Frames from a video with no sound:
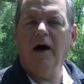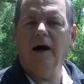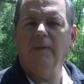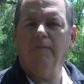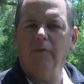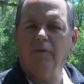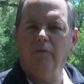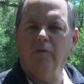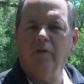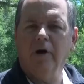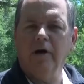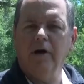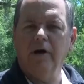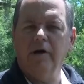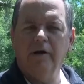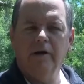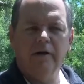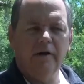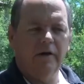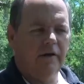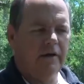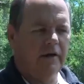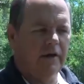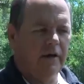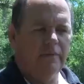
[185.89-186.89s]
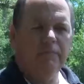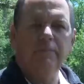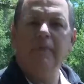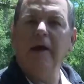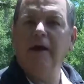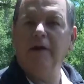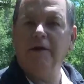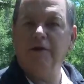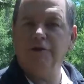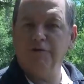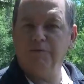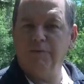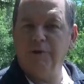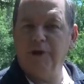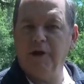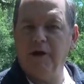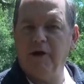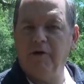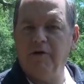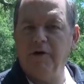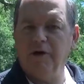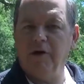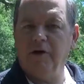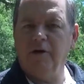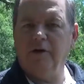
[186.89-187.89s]
operated management
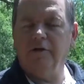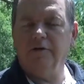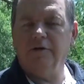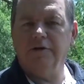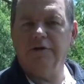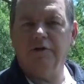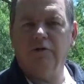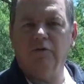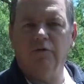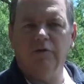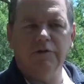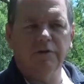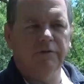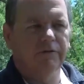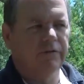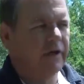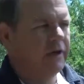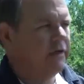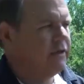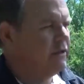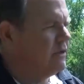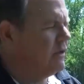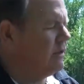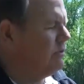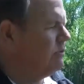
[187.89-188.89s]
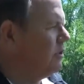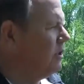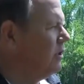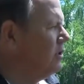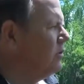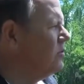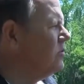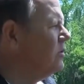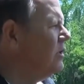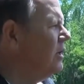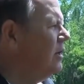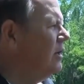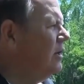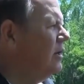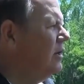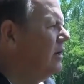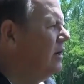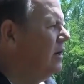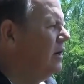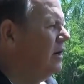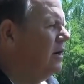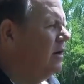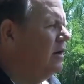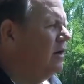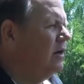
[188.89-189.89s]
area along the shores of Lake Seminole.
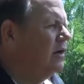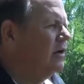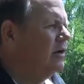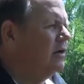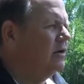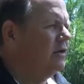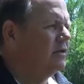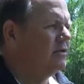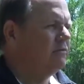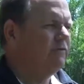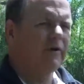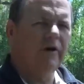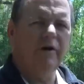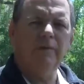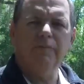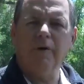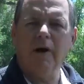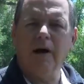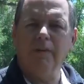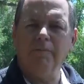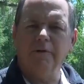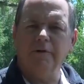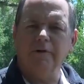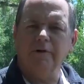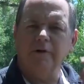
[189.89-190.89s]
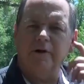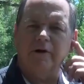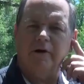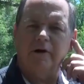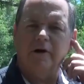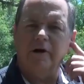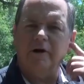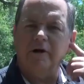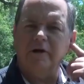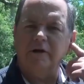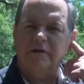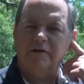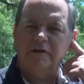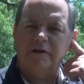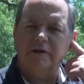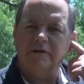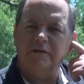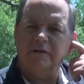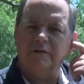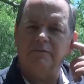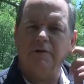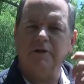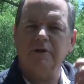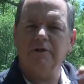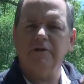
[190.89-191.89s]
It's very popular during hunting
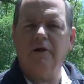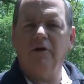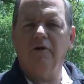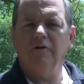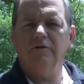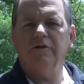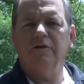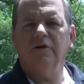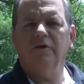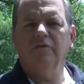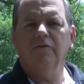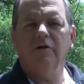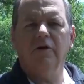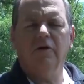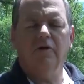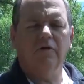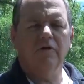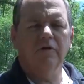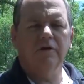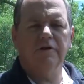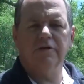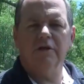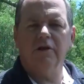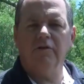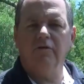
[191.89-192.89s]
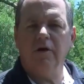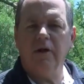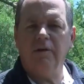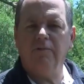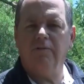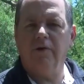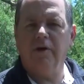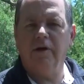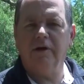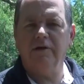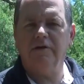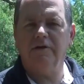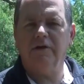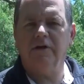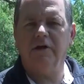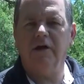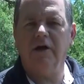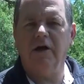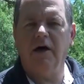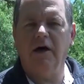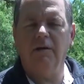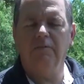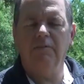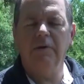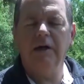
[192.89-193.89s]
season, but it's also known as a great place to
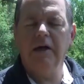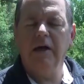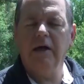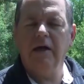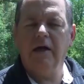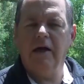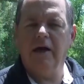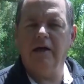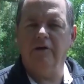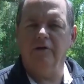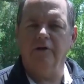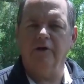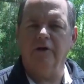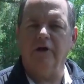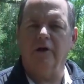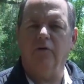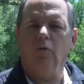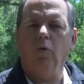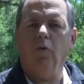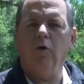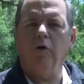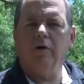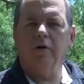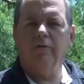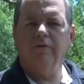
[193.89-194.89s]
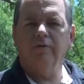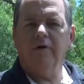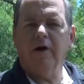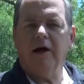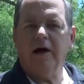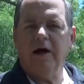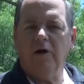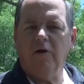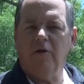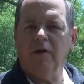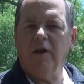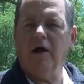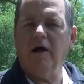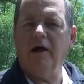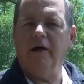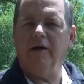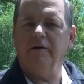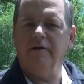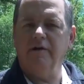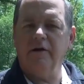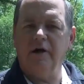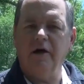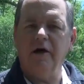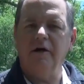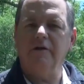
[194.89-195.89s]
come and look at waterfowl
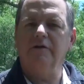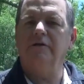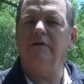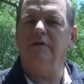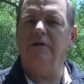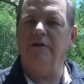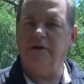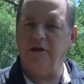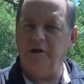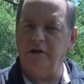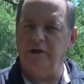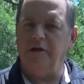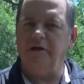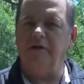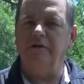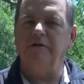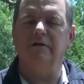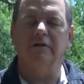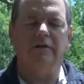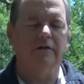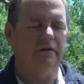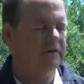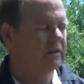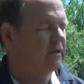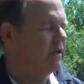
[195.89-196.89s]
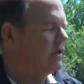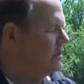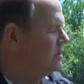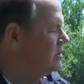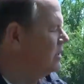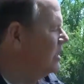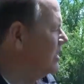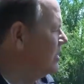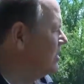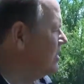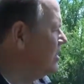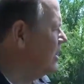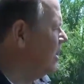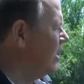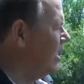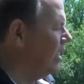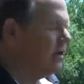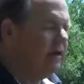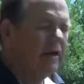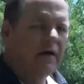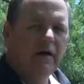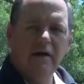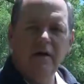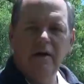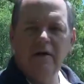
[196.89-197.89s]
like ducks and geese and things like
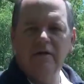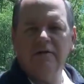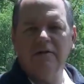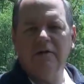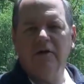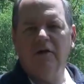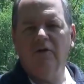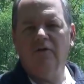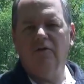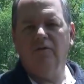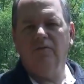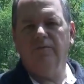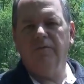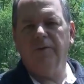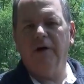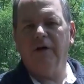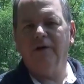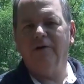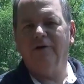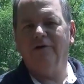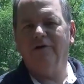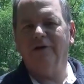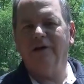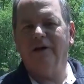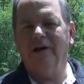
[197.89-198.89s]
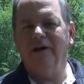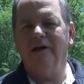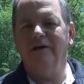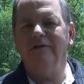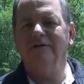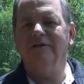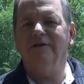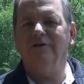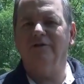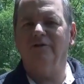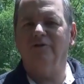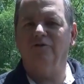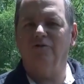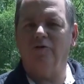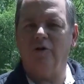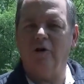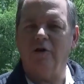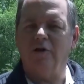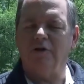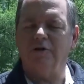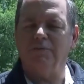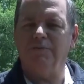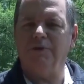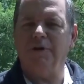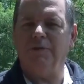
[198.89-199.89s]
that. So Butler today still
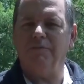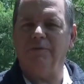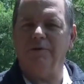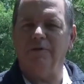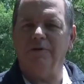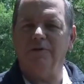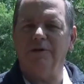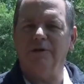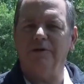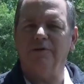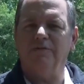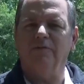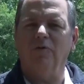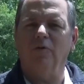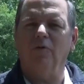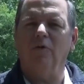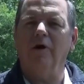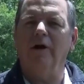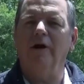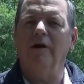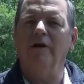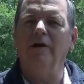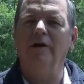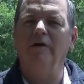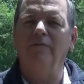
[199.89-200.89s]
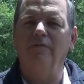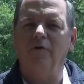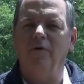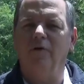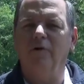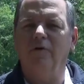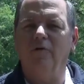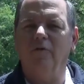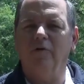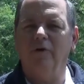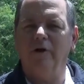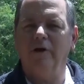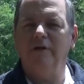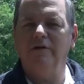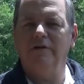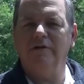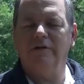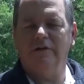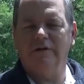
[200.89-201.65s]
draws people just for a different reason